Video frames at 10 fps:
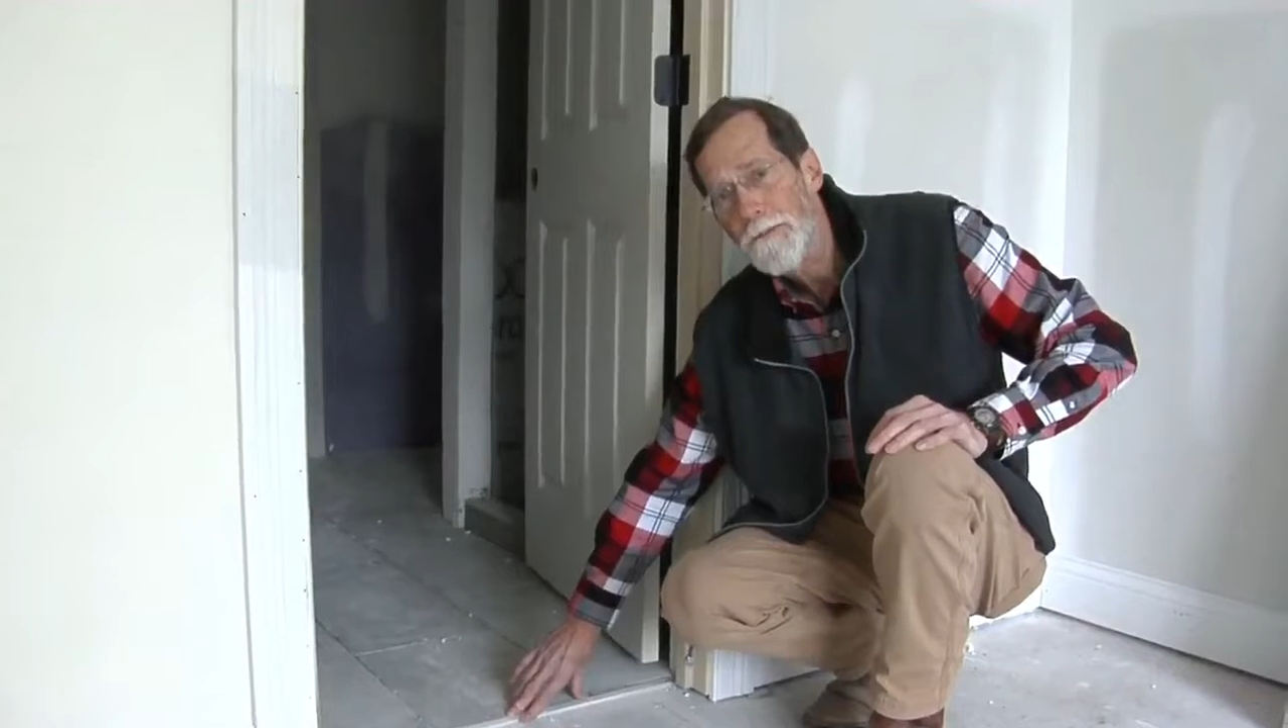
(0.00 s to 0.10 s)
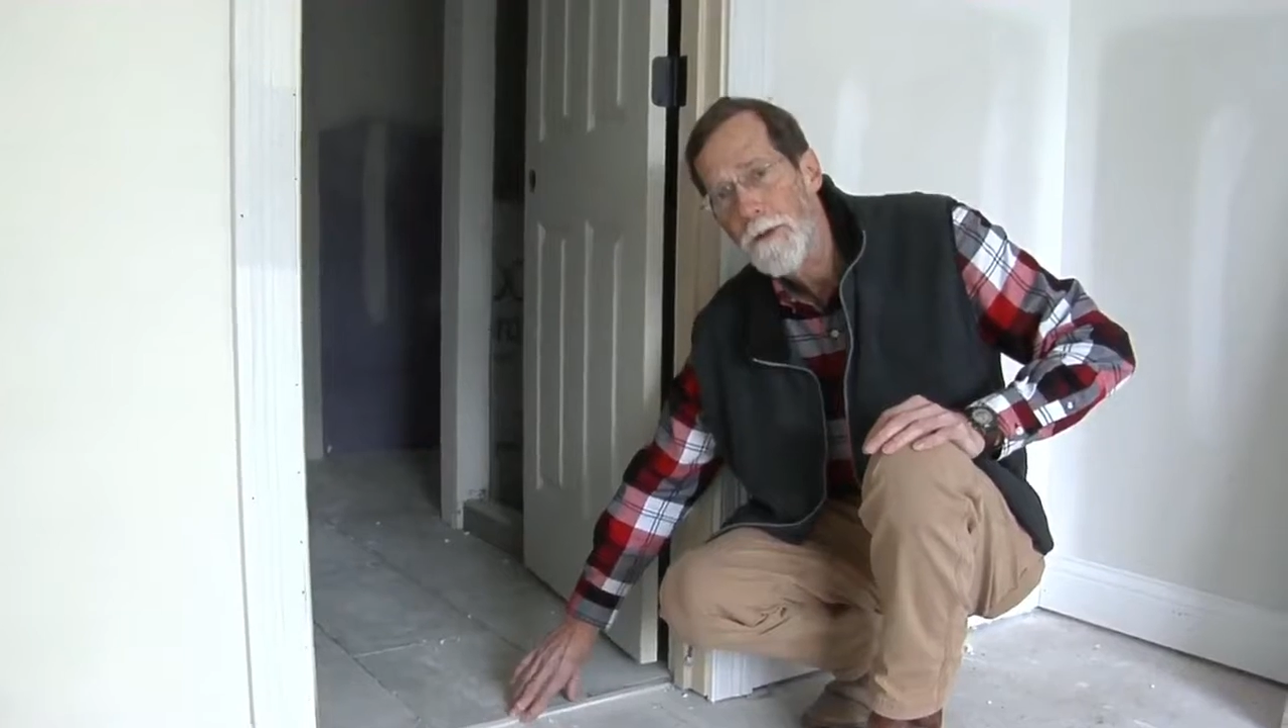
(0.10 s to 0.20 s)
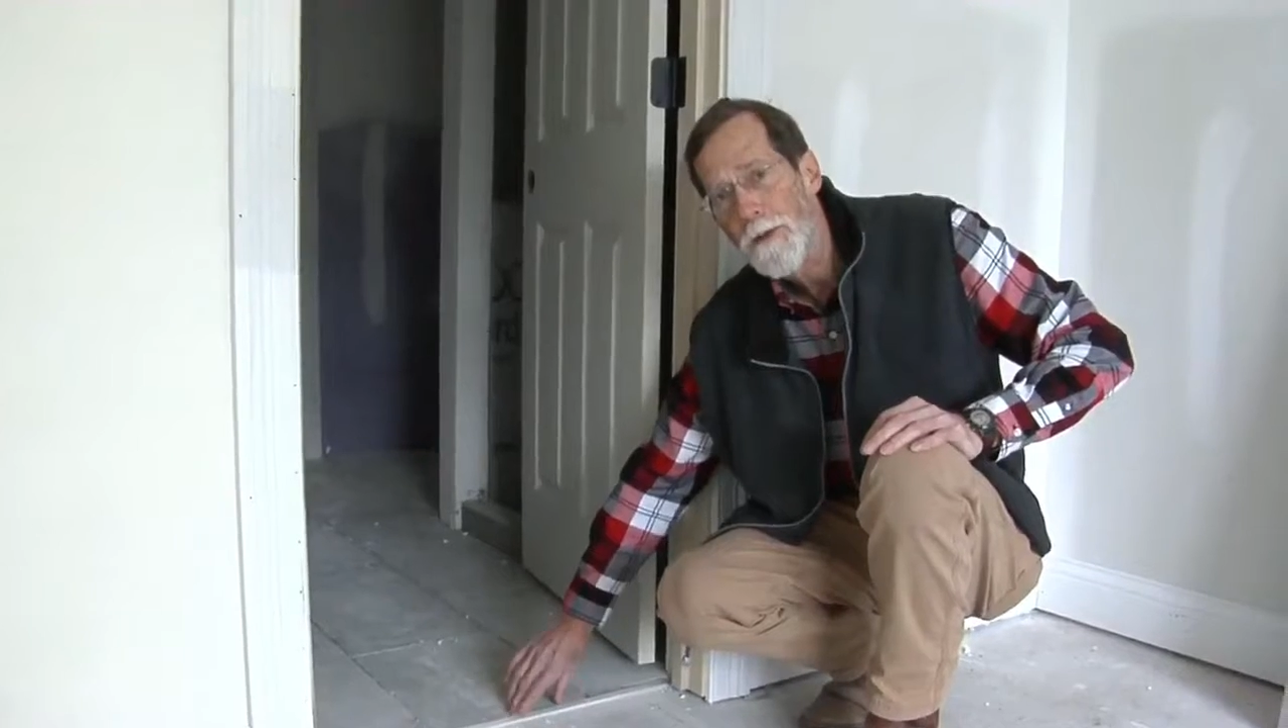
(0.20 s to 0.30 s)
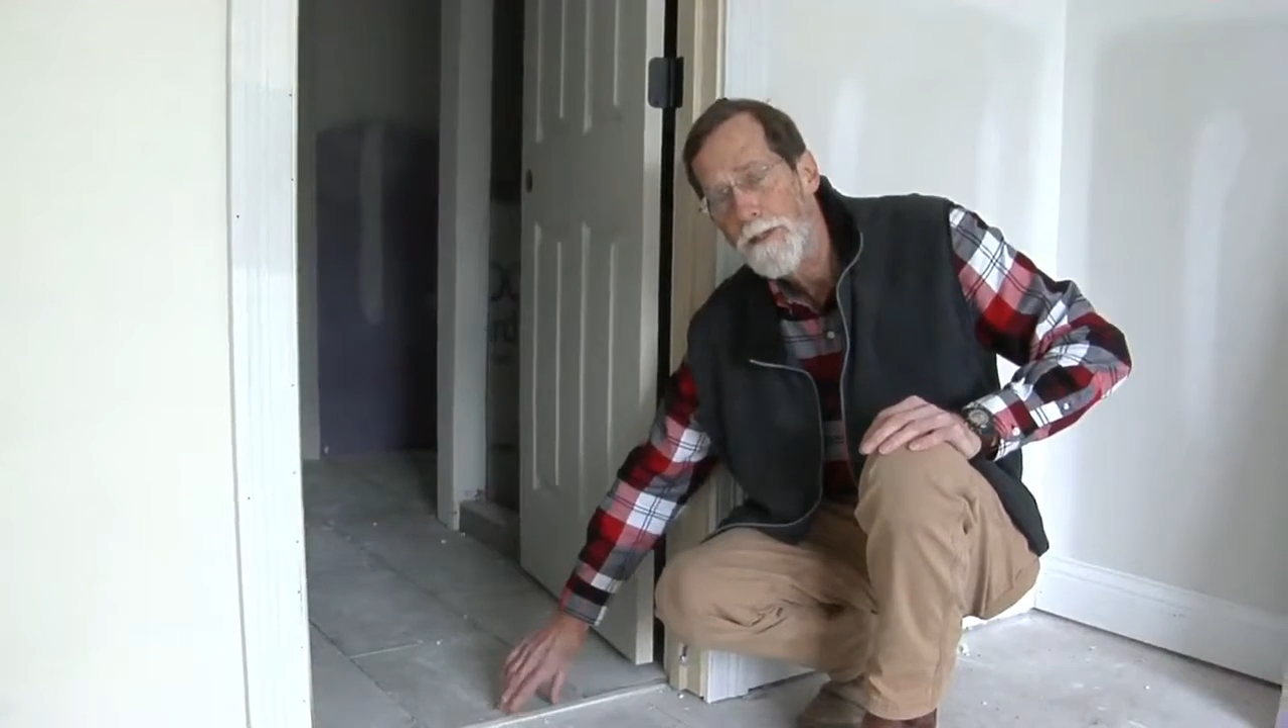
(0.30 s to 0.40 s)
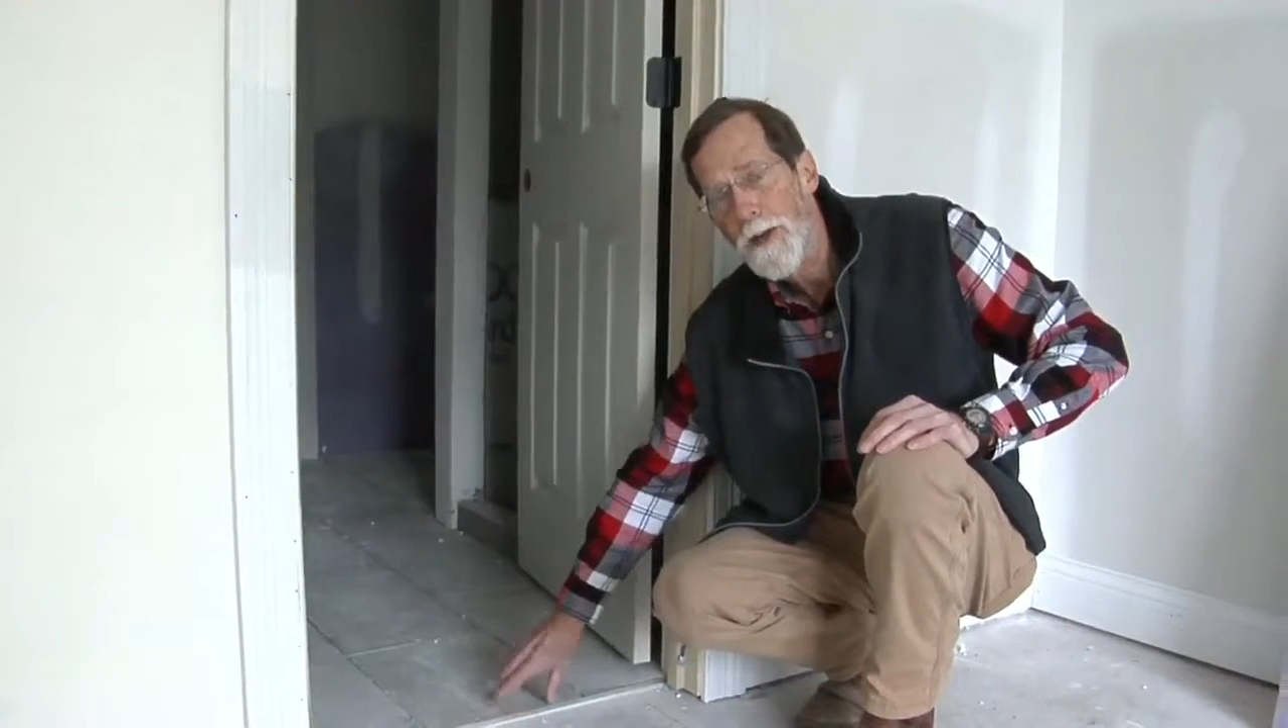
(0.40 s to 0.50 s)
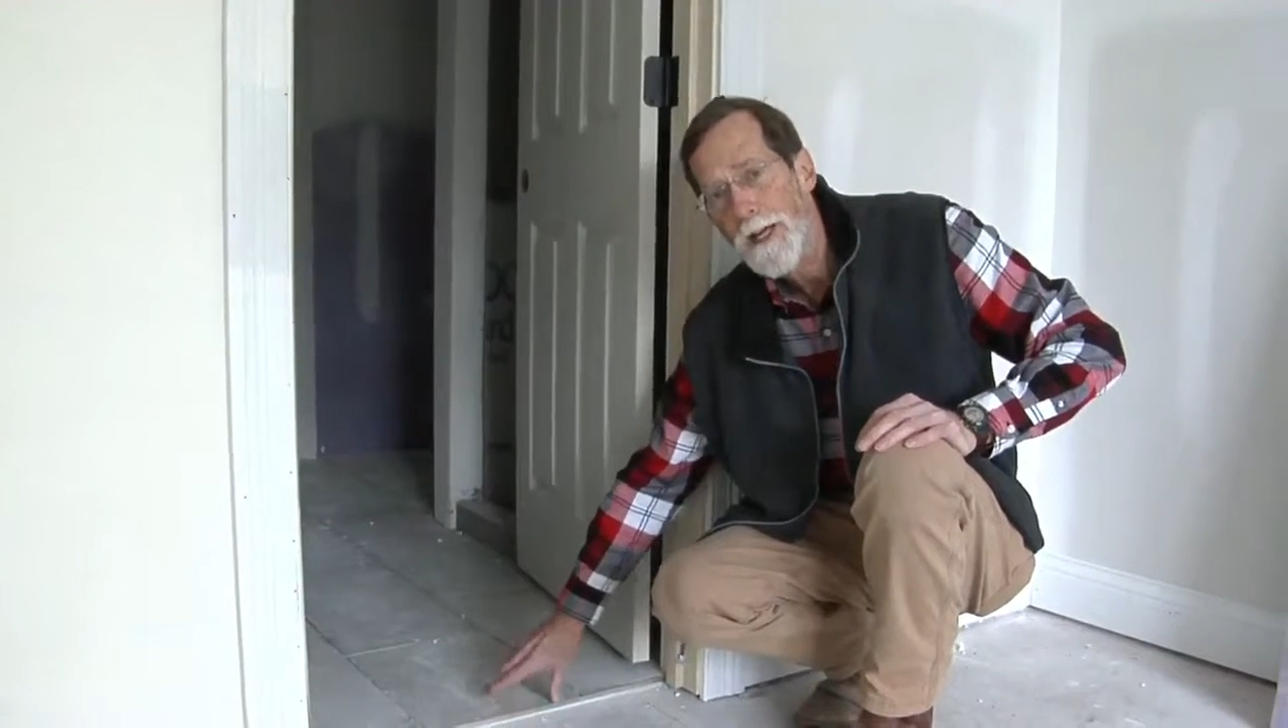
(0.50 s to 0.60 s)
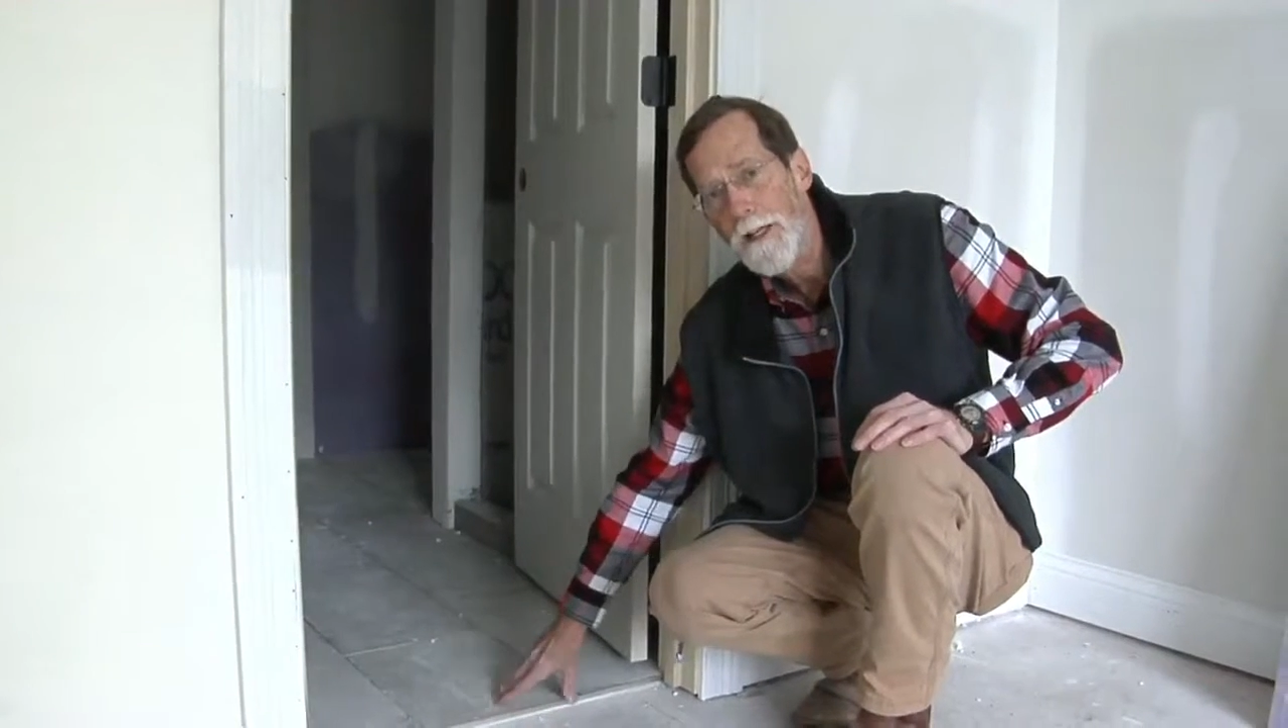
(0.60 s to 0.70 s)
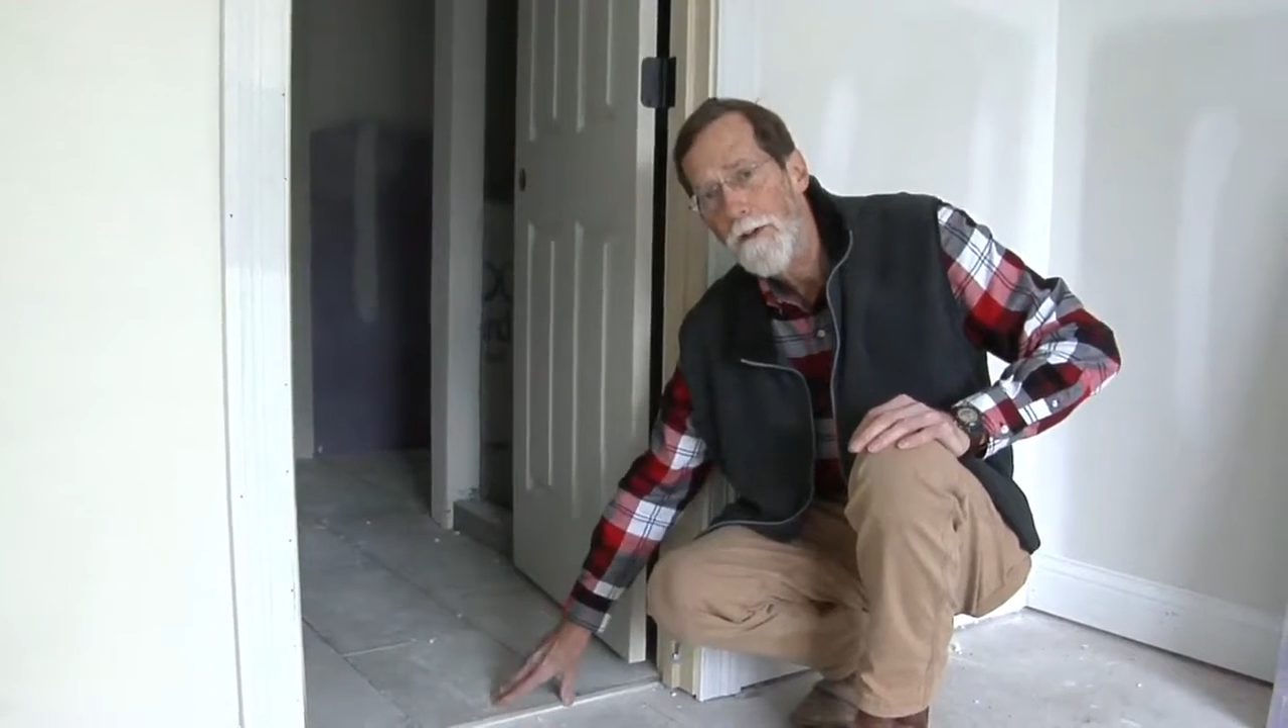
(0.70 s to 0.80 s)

but we try to